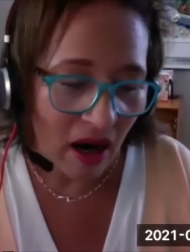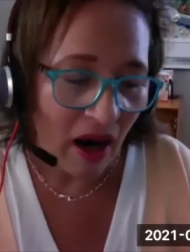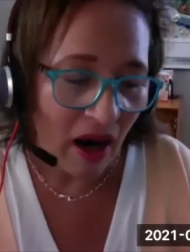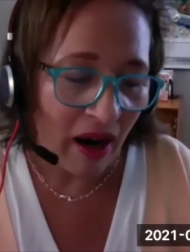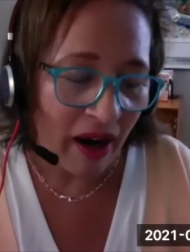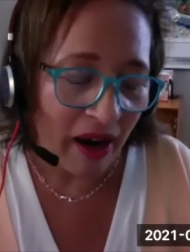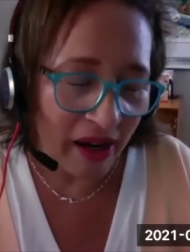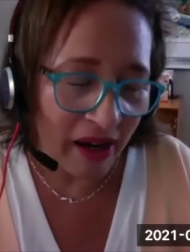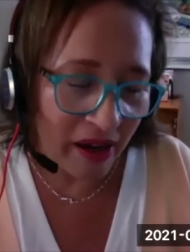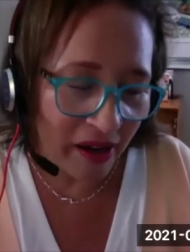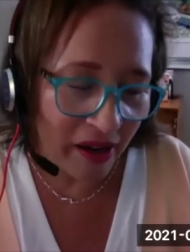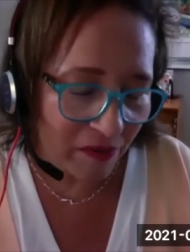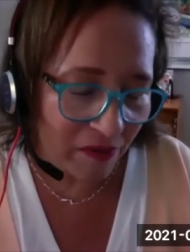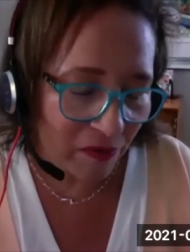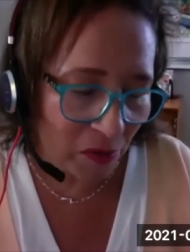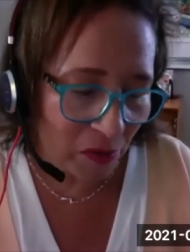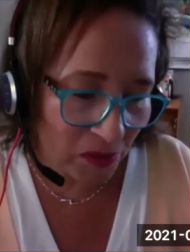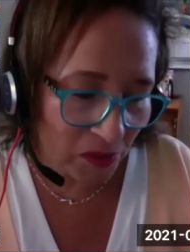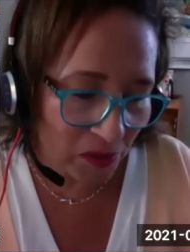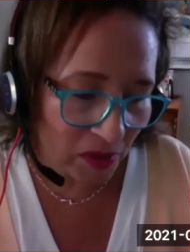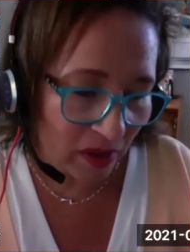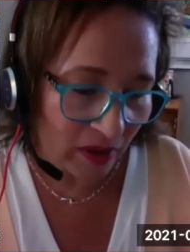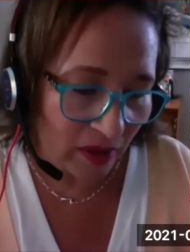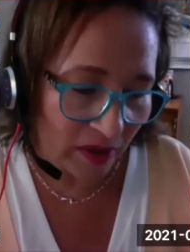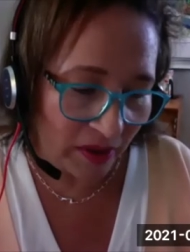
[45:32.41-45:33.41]
i have worked
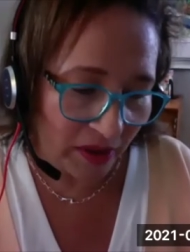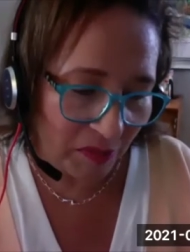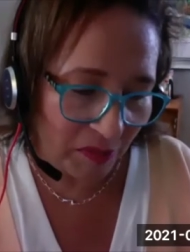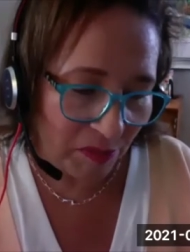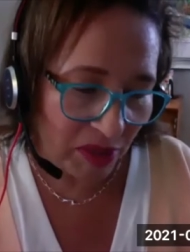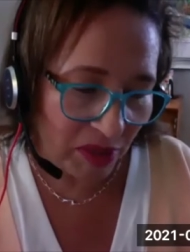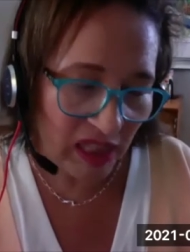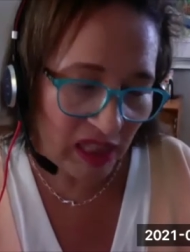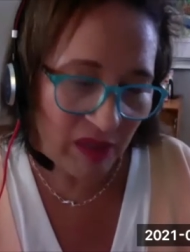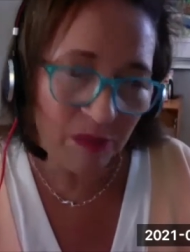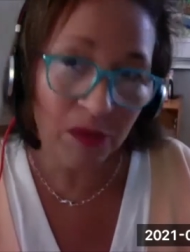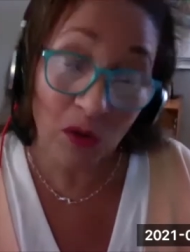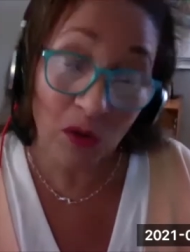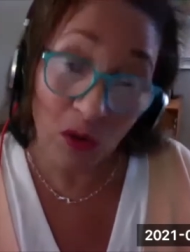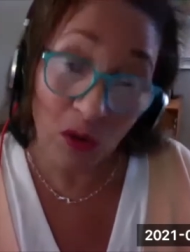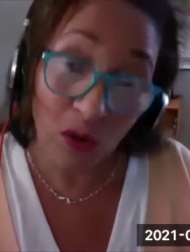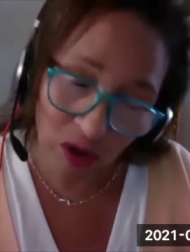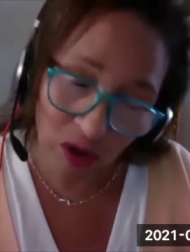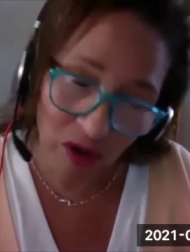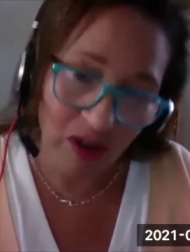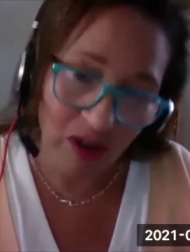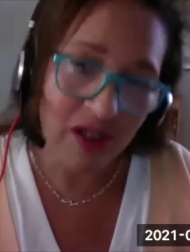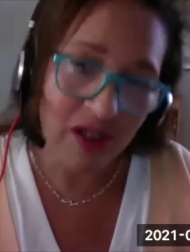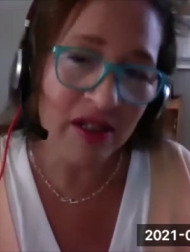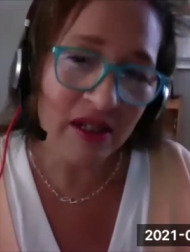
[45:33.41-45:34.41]
with a lot of people who
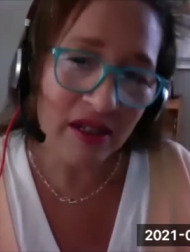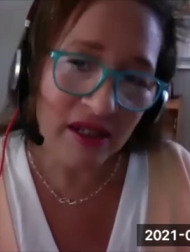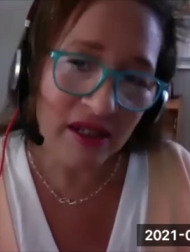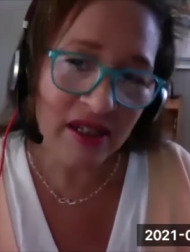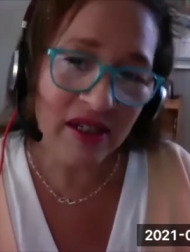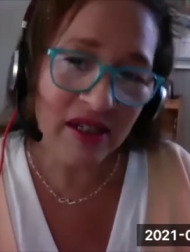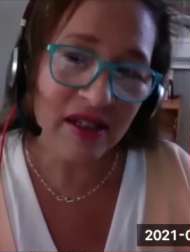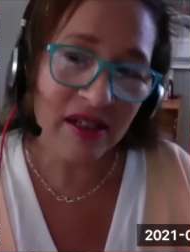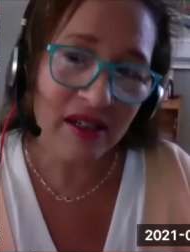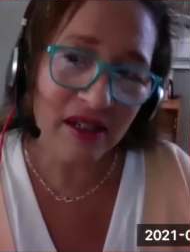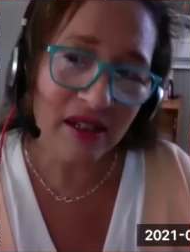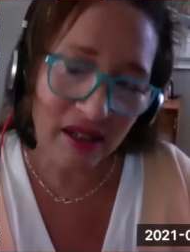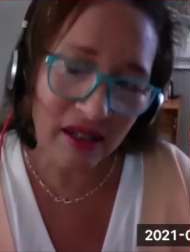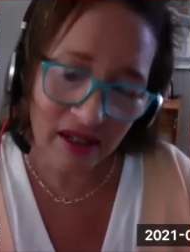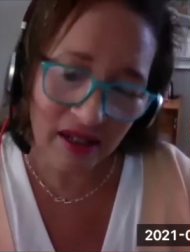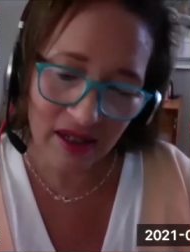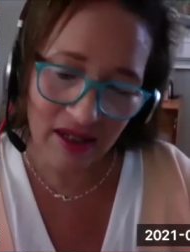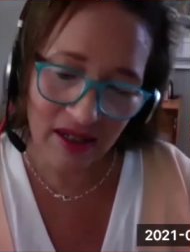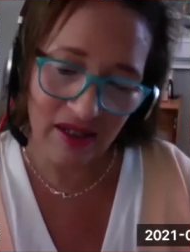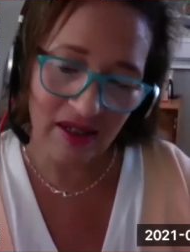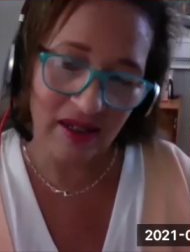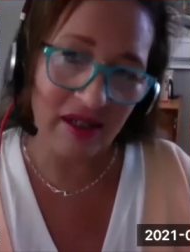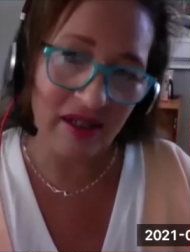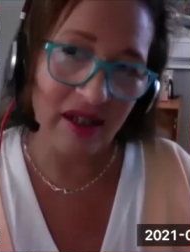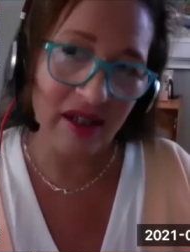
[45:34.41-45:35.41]
are
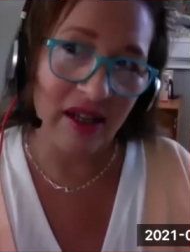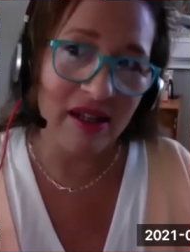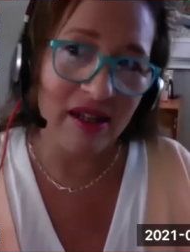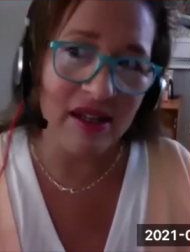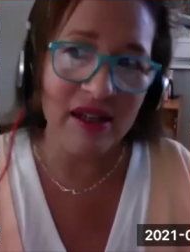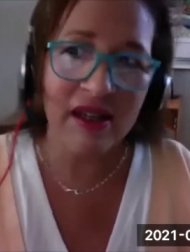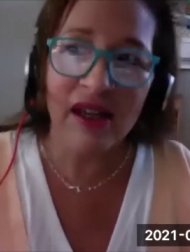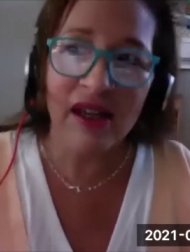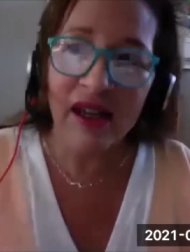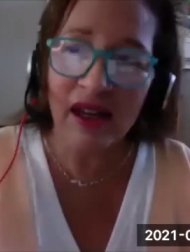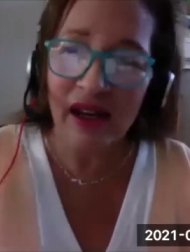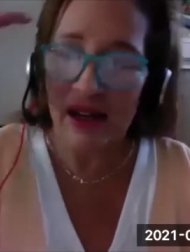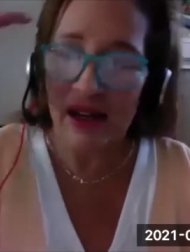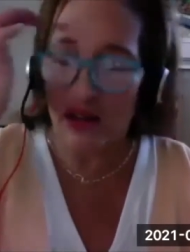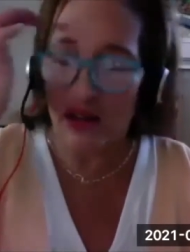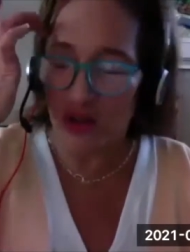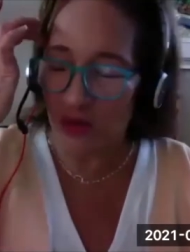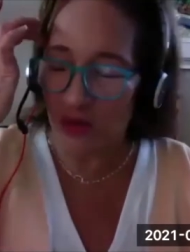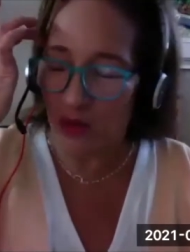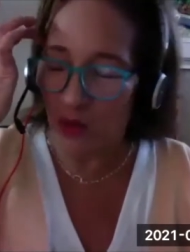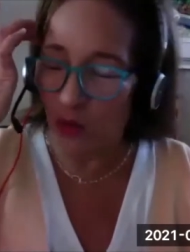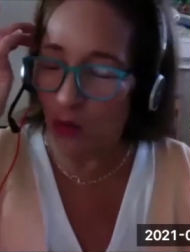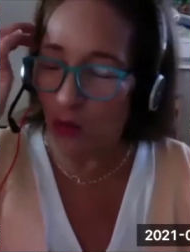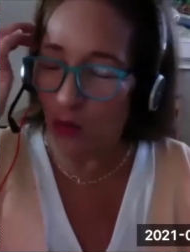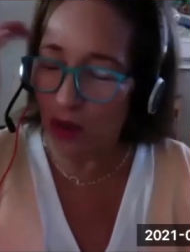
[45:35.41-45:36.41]
disconnected and yet
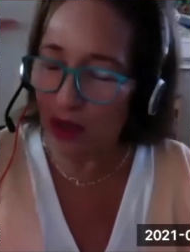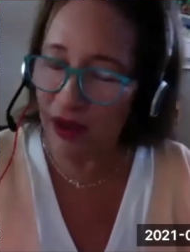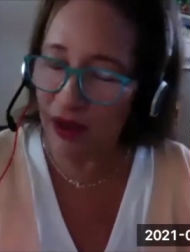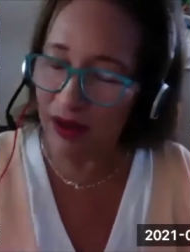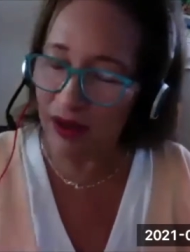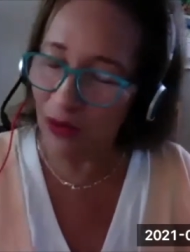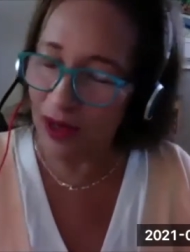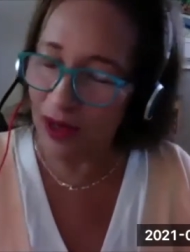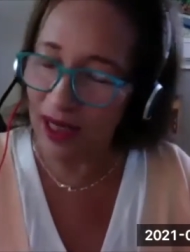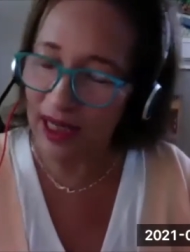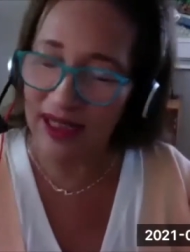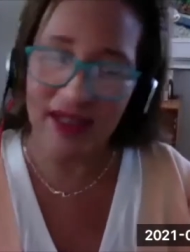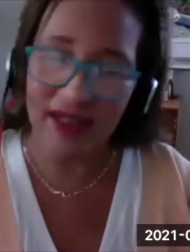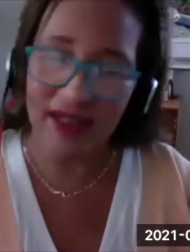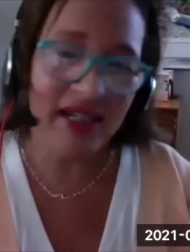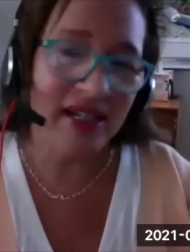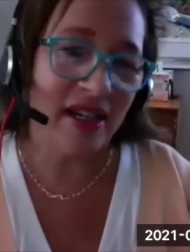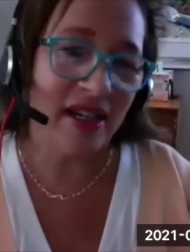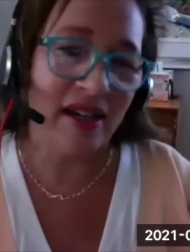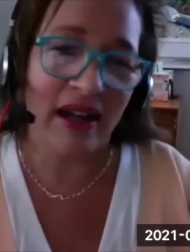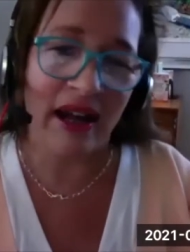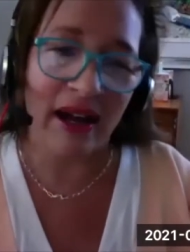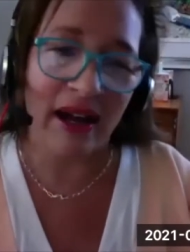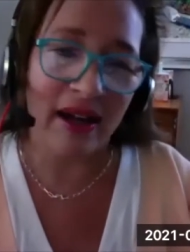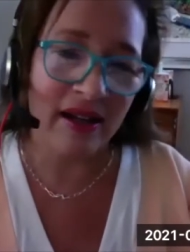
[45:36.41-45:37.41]
one of the ways they
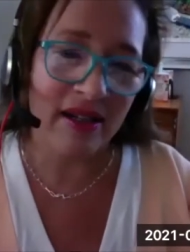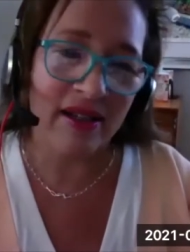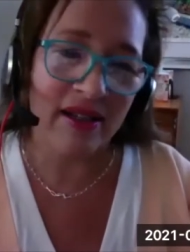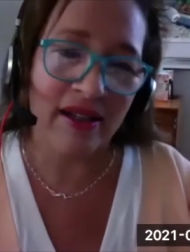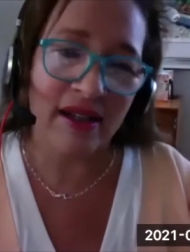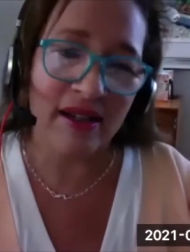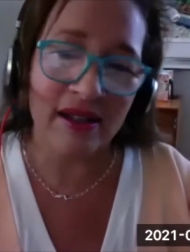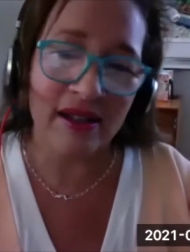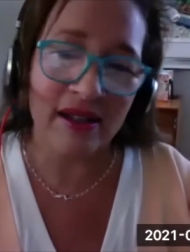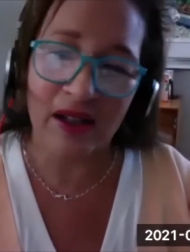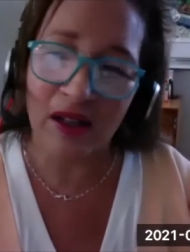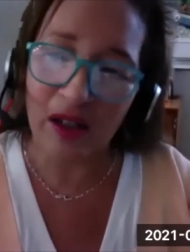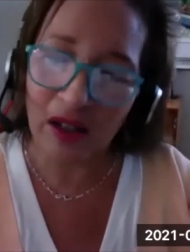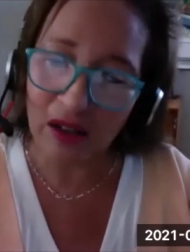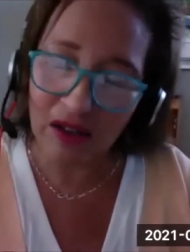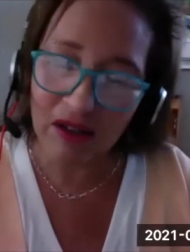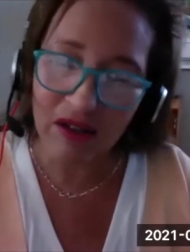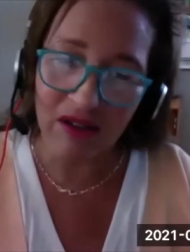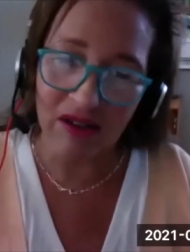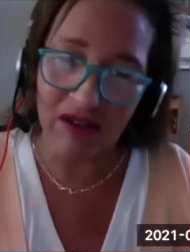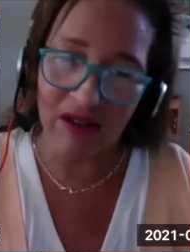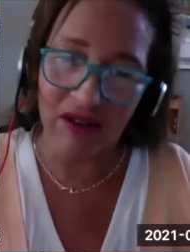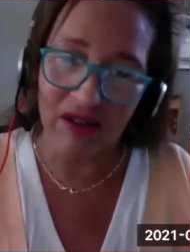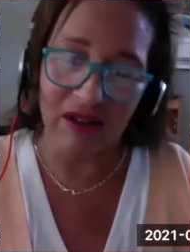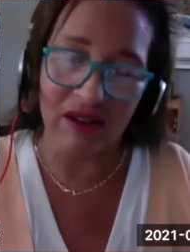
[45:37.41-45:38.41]
can access
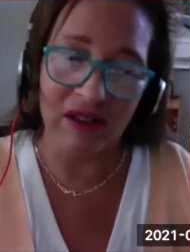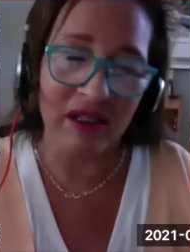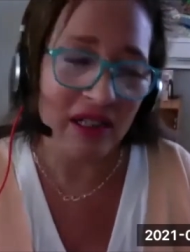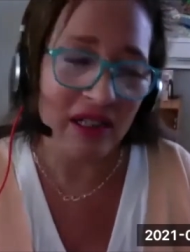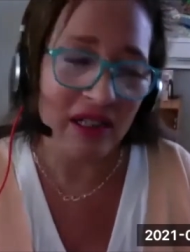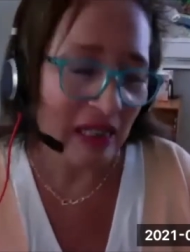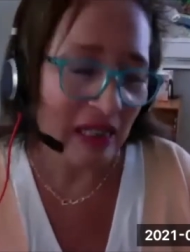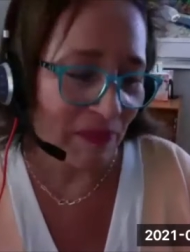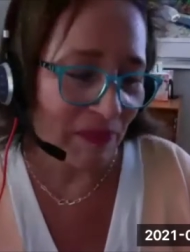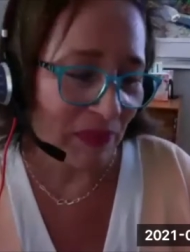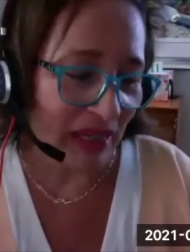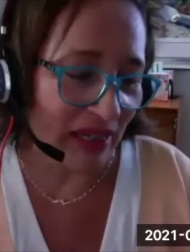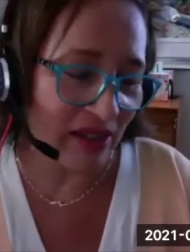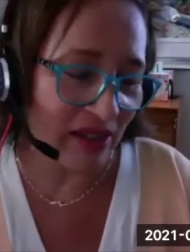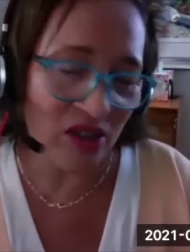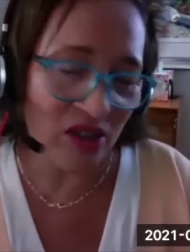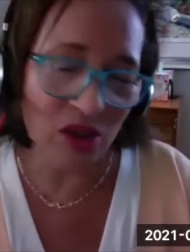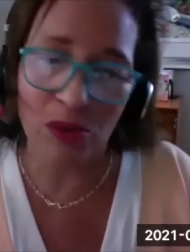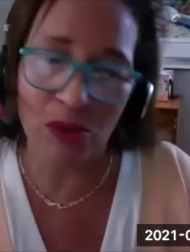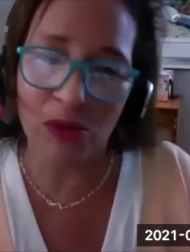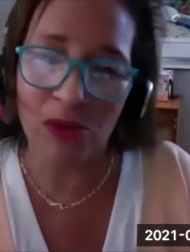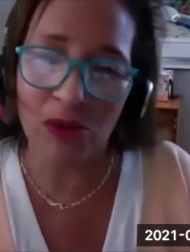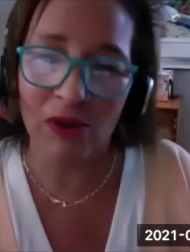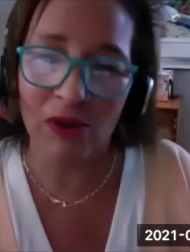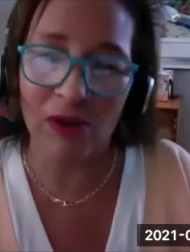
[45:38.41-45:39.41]
hunger is
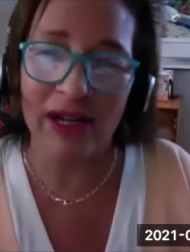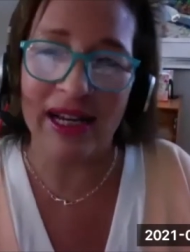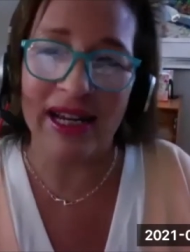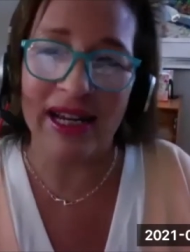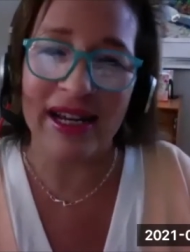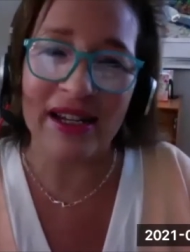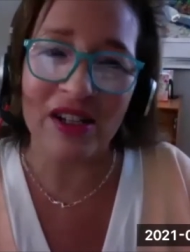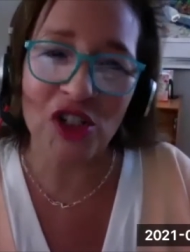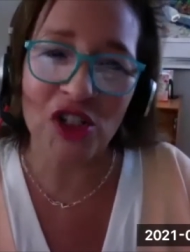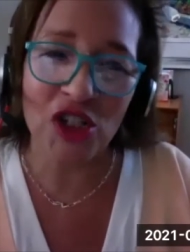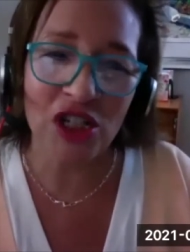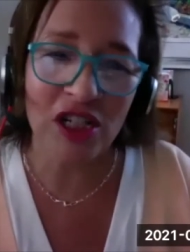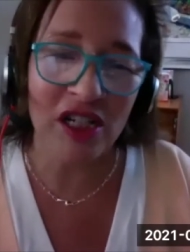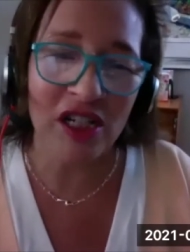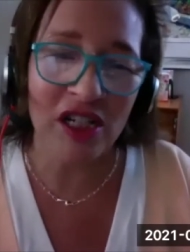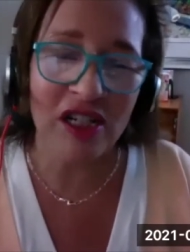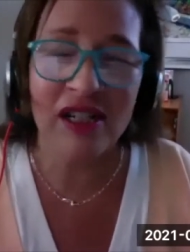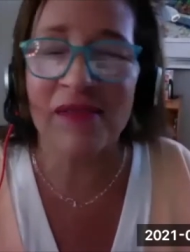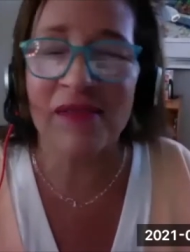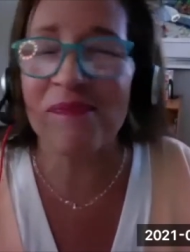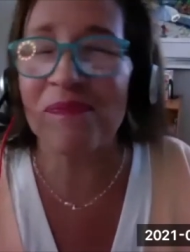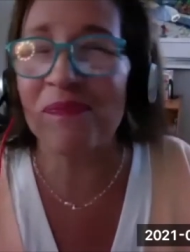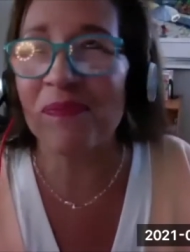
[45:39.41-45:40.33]
through their edgy